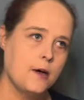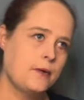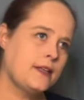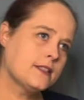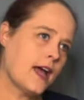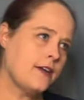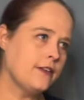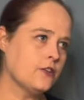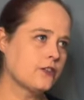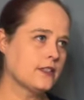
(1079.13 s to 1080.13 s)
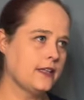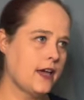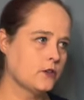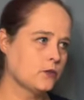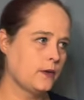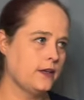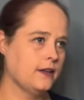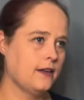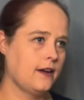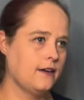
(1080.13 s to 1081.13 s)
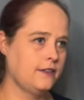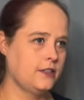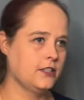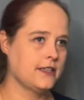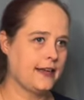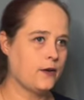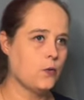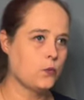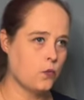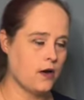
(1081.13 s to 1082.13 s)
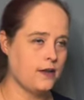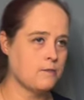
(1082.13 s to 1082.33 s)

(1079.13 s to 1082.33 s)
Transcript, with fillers: But it's kind of interesting how Sweden are just like one